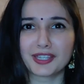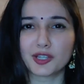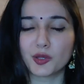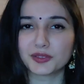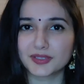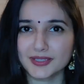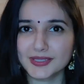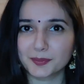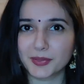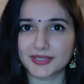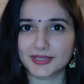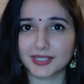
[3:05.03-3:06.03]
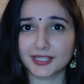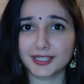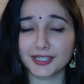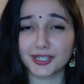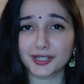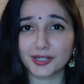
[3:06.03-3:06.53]
Now, this
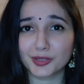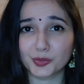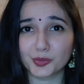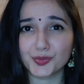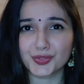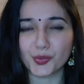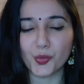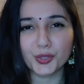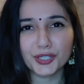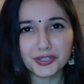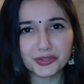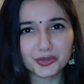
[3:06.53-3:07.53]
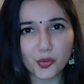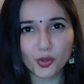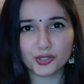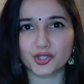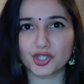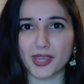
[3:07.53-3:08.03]
basically includes only
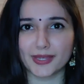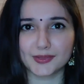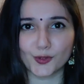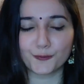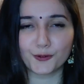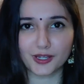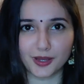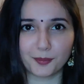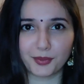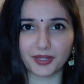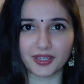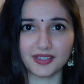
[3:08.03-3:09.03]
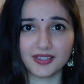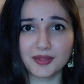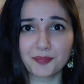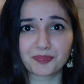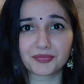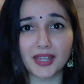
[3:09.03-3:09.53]
those shares of a company
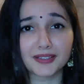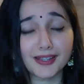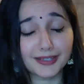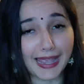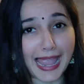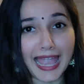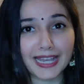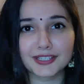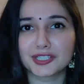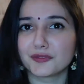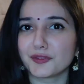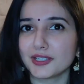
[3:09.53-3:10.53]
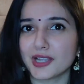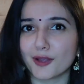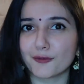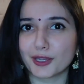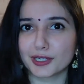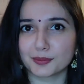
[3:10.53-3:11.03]
that are actively
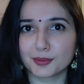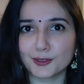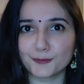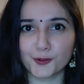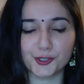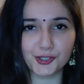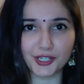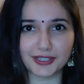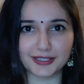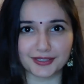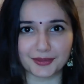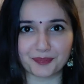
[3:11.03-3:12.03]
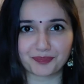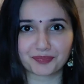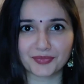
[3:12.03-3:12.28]
available for trading.